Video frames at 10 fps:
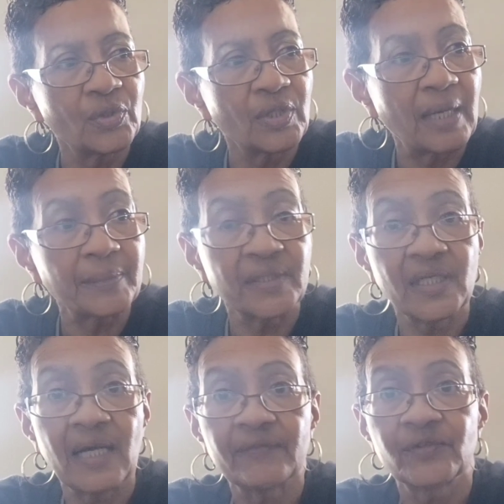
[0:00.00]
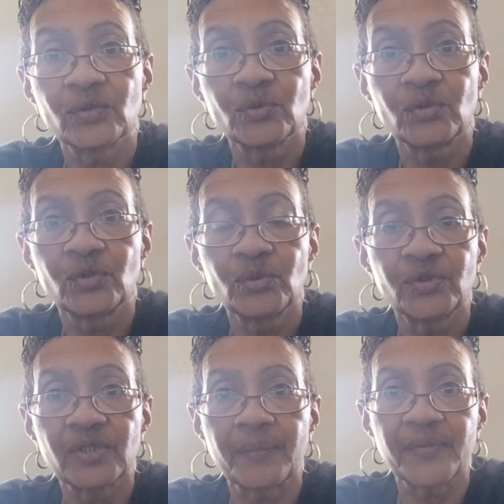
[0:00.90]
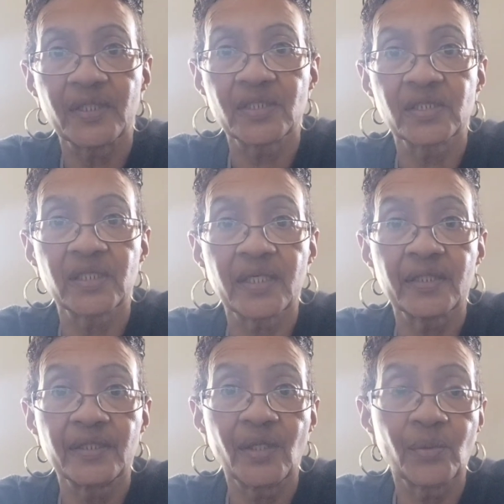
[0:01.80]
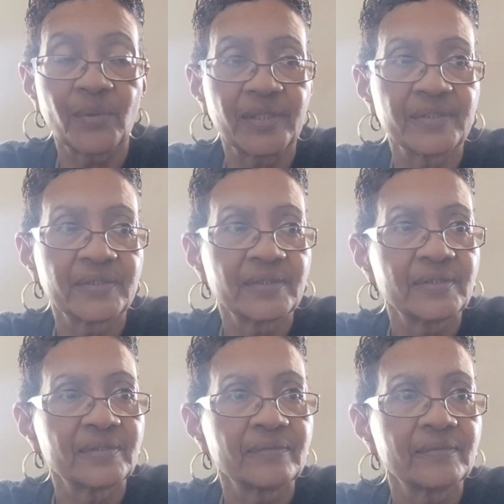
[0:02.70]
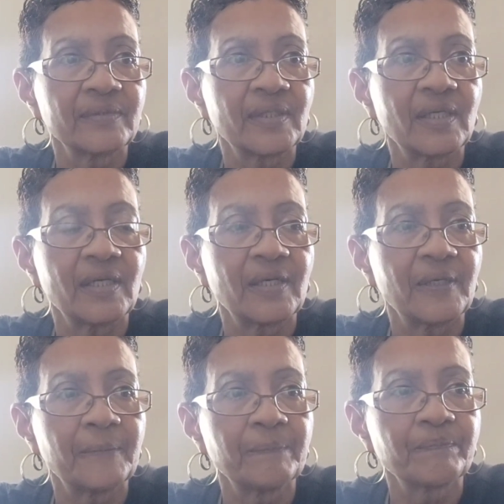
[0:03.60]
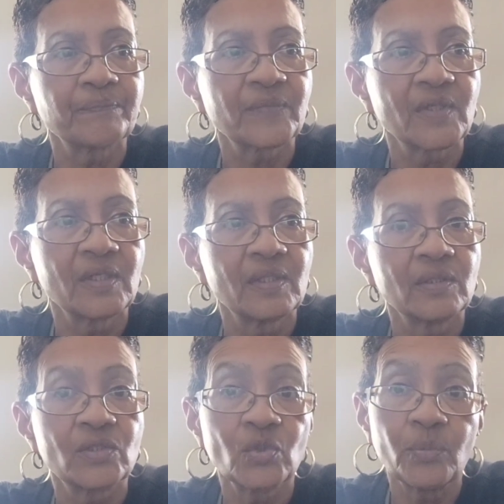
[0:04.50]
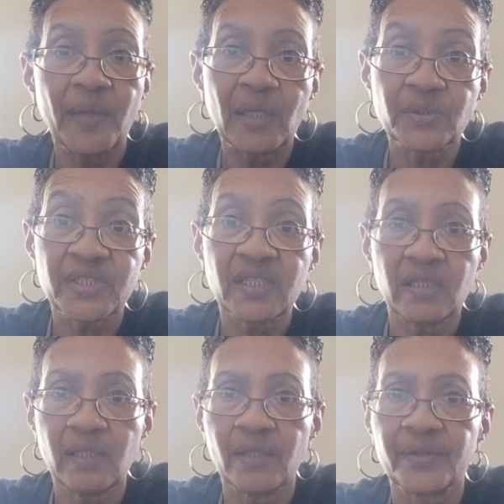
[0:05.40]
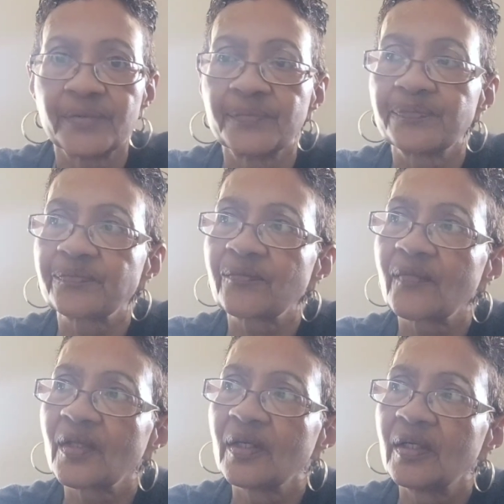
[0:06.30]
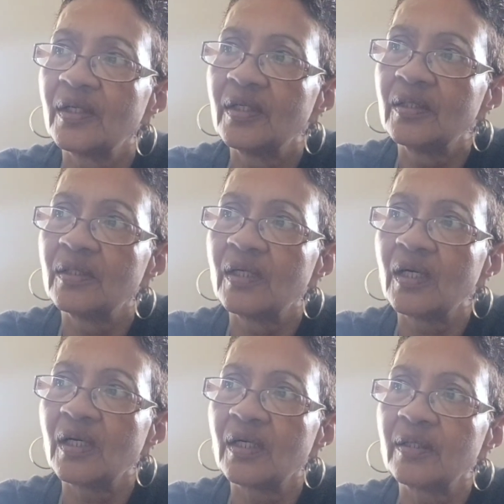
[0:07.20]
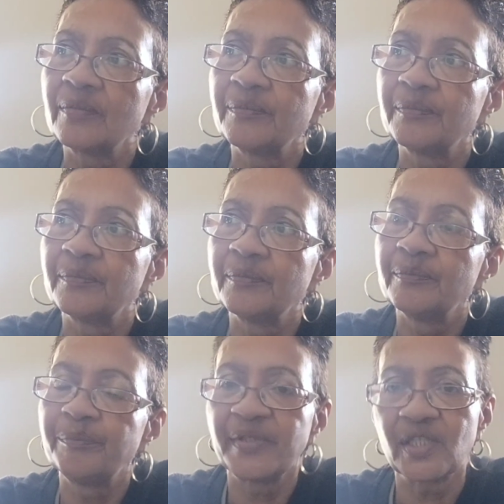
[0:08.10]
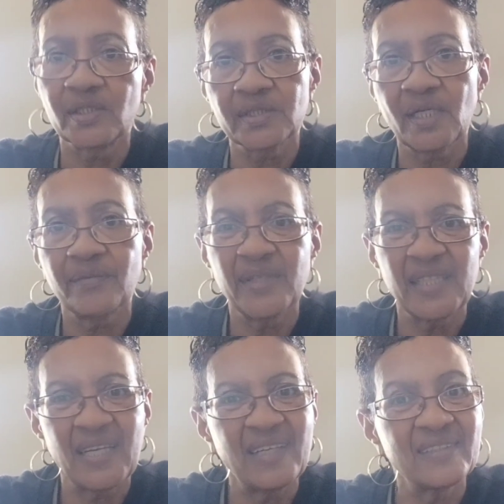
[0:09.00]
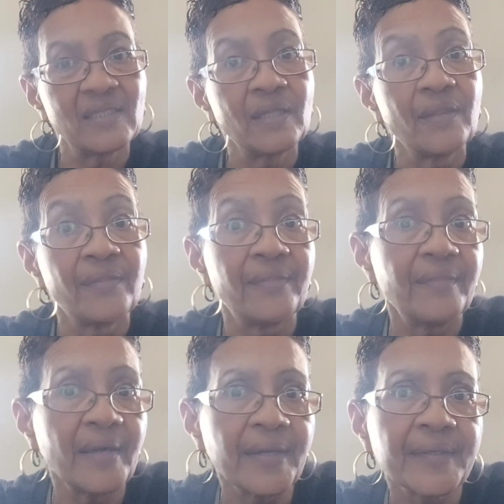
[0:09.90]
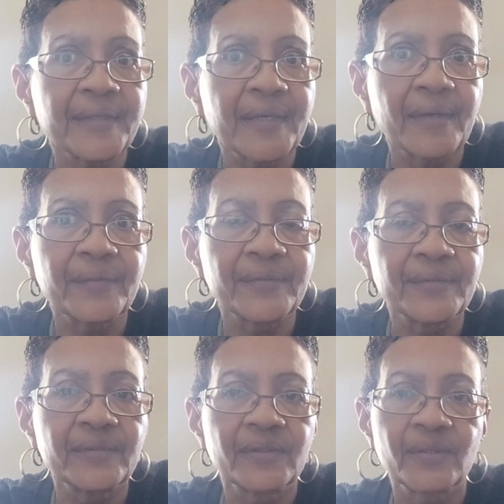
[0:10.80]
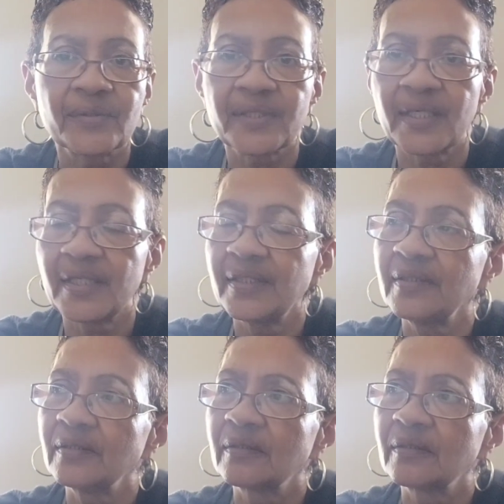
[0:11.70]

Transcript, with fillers: I'm going to have to do something to get another one um, to mount it here um, because I already had that encounter, okay?